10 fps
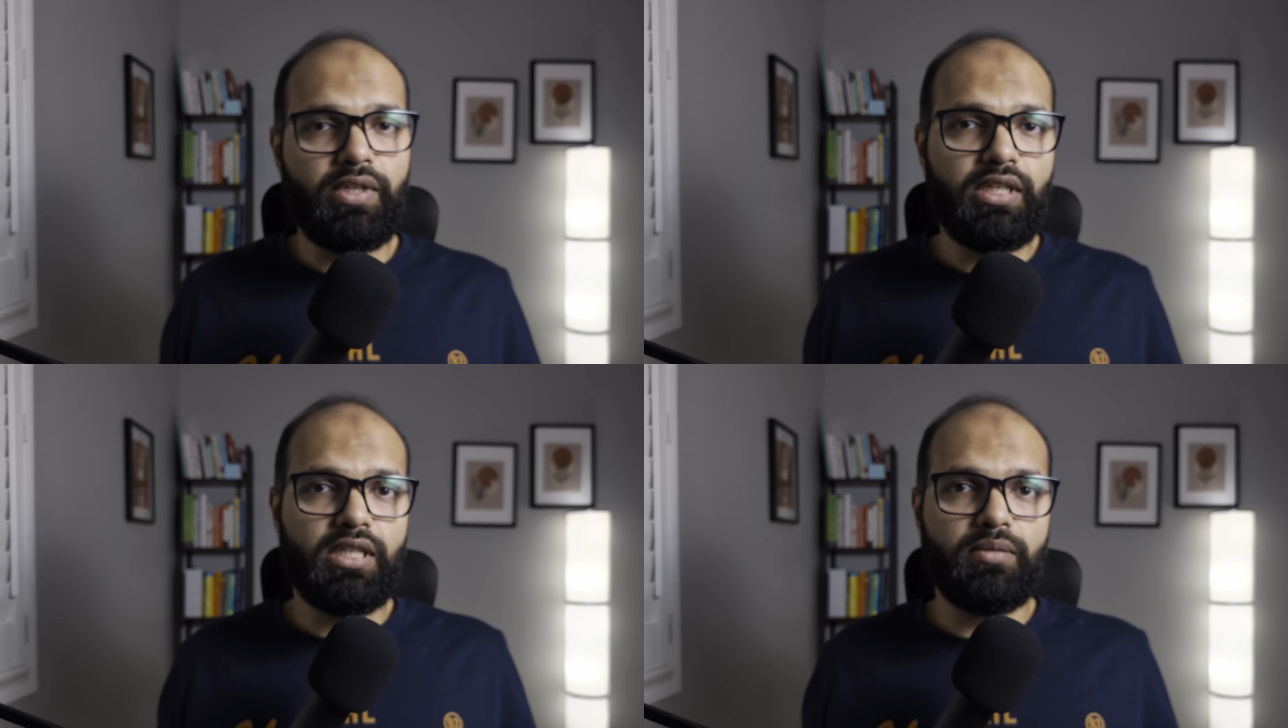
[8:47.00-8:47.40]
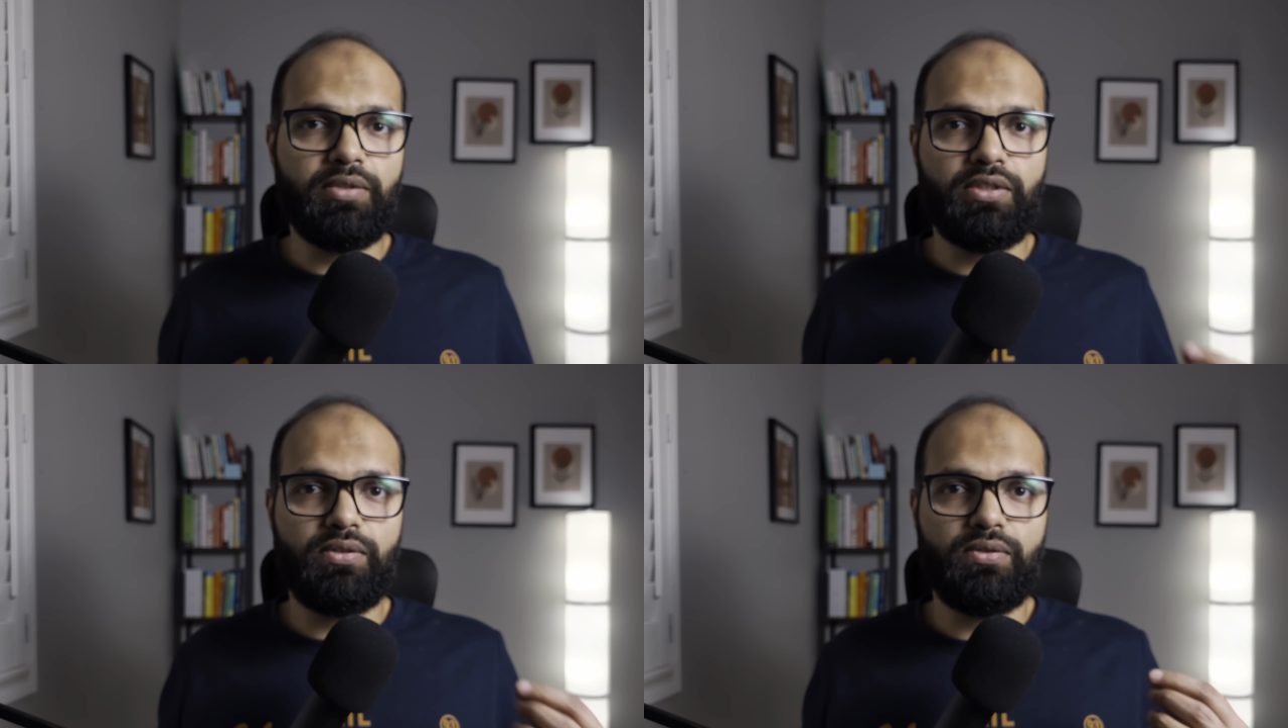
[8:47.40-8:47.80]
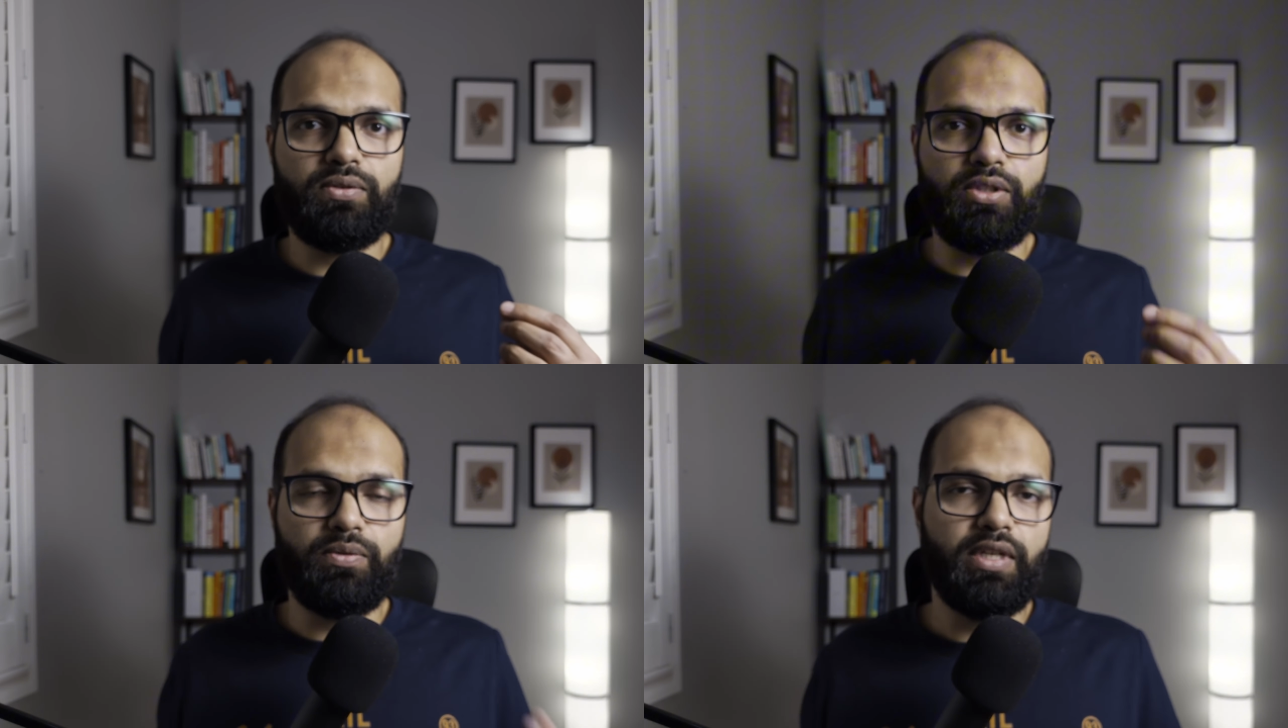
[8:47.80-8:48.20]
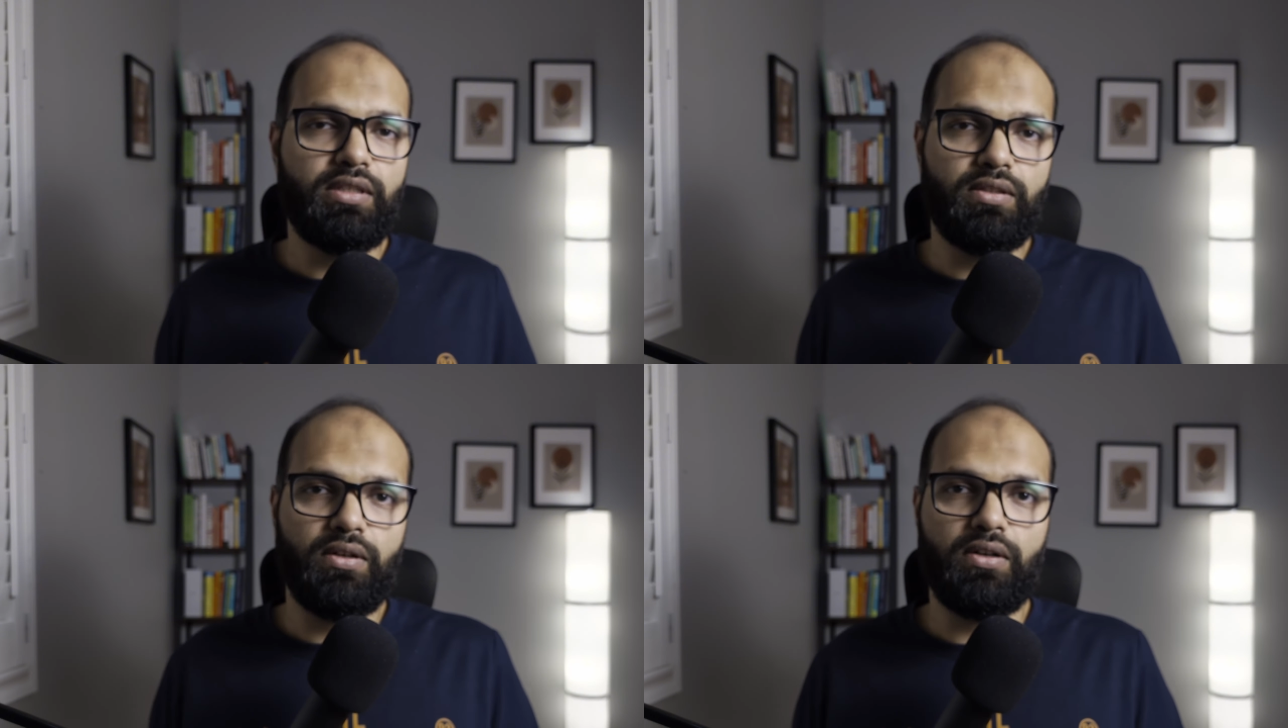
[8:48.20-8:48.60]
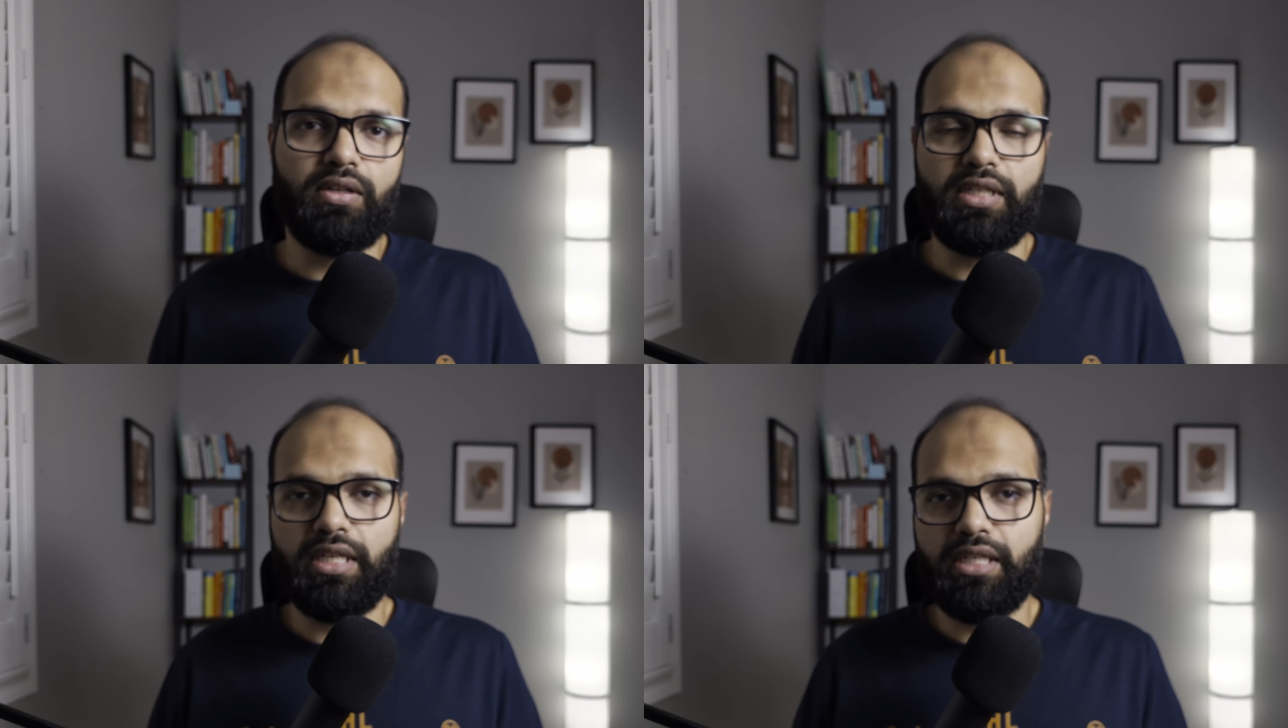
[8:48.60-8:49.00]
And when it comes to US
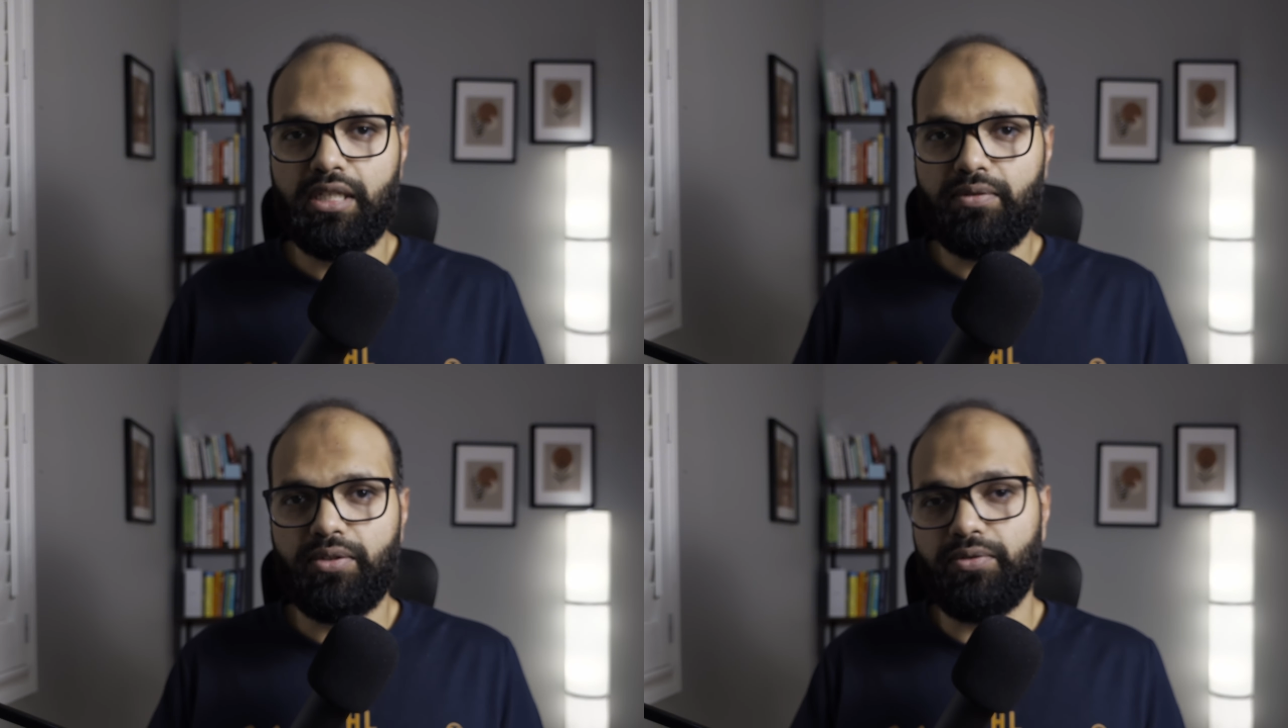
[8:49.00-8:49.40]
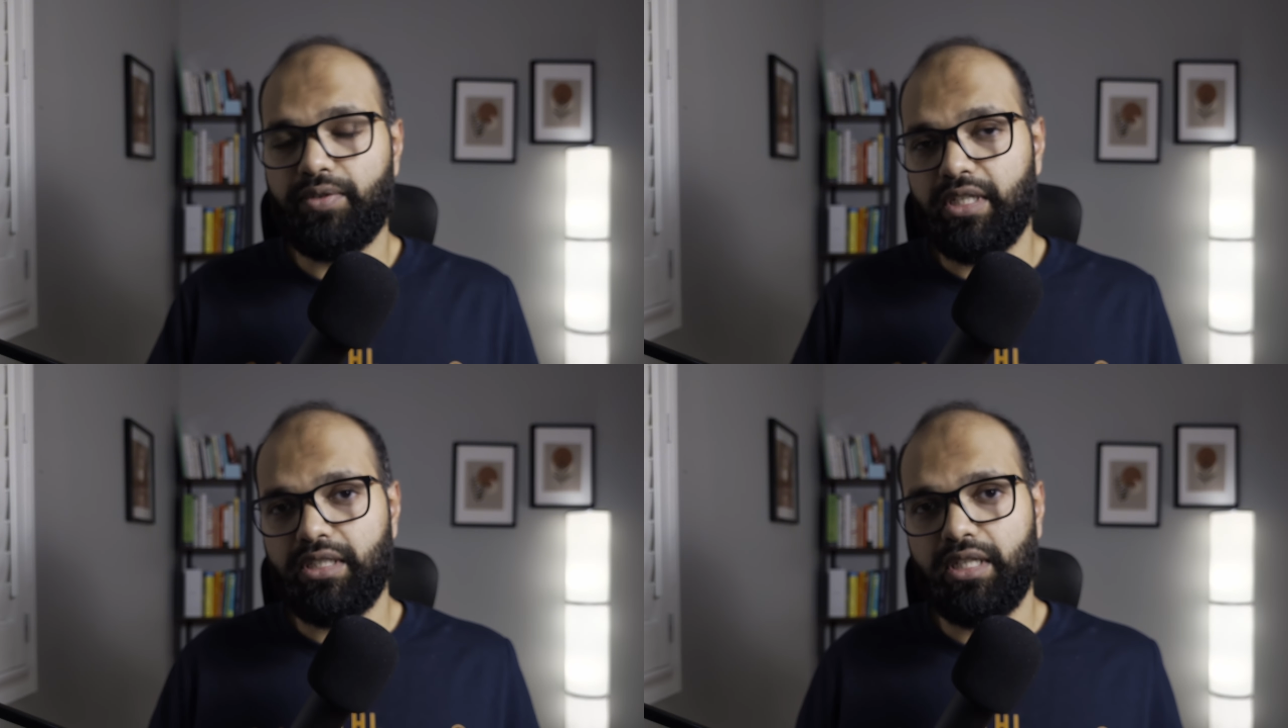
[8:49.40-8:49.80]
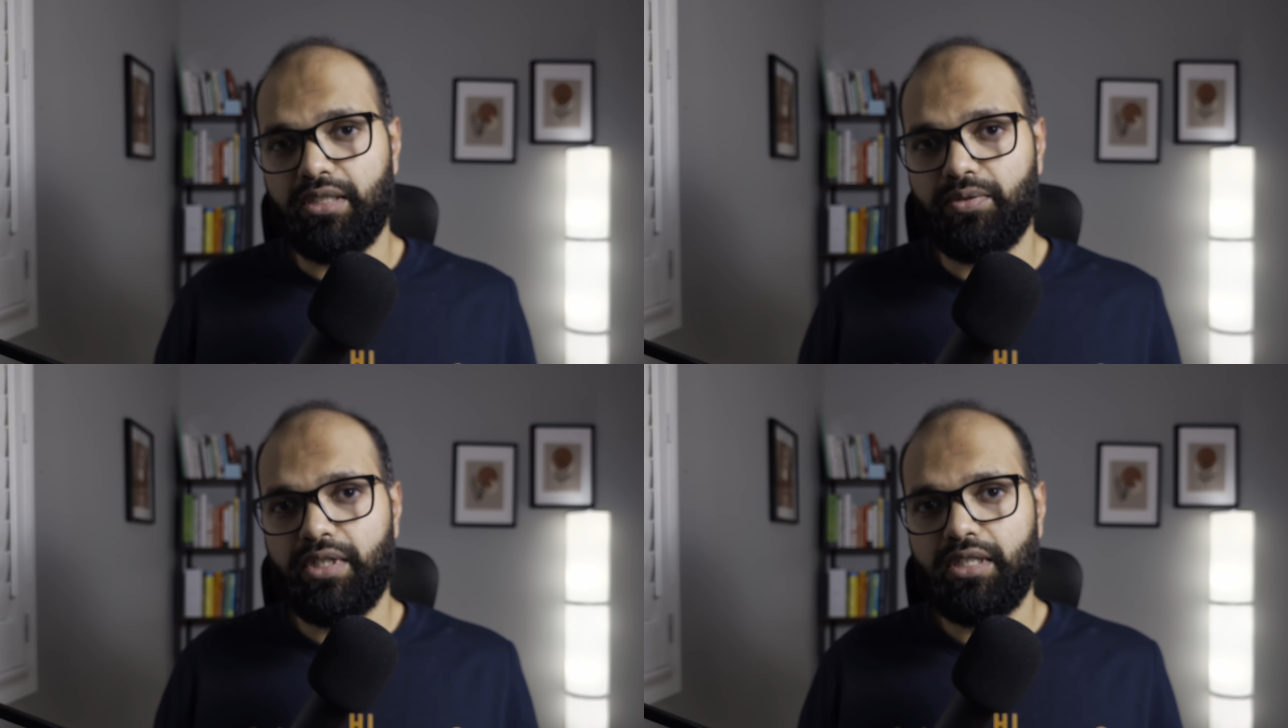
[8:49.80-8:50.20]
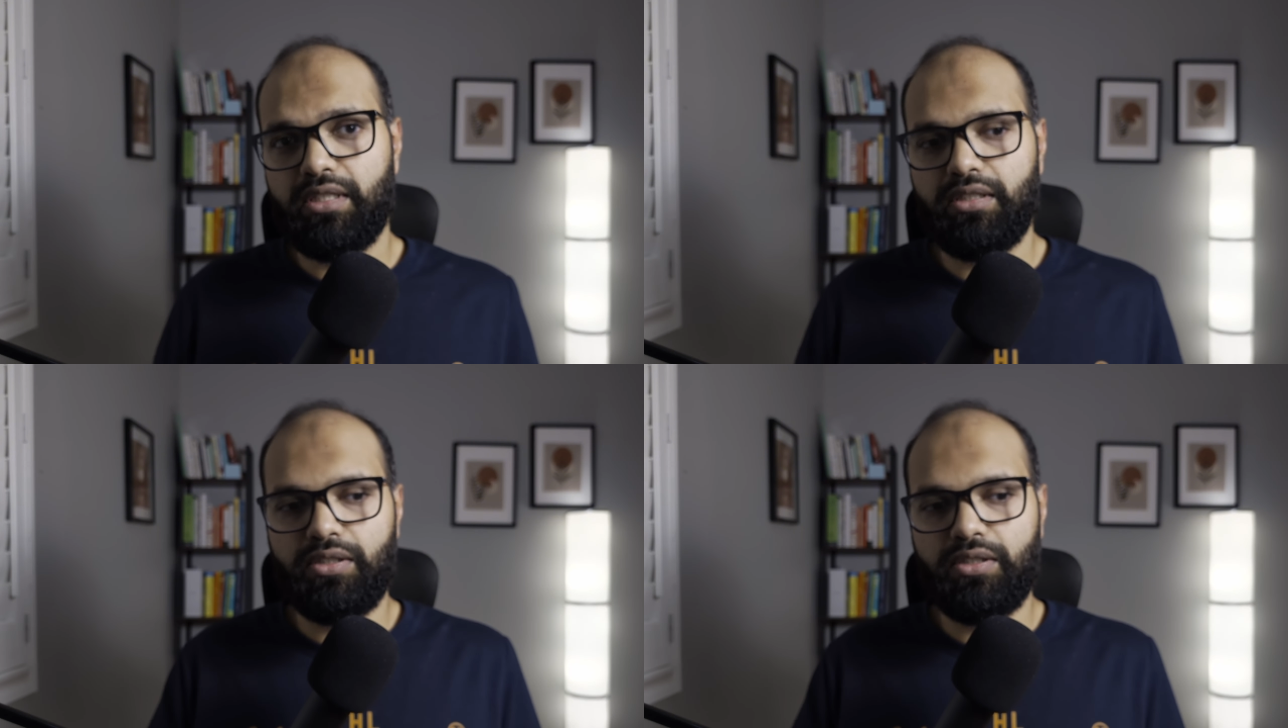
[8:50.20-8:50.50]
or Canada for fresh graduates,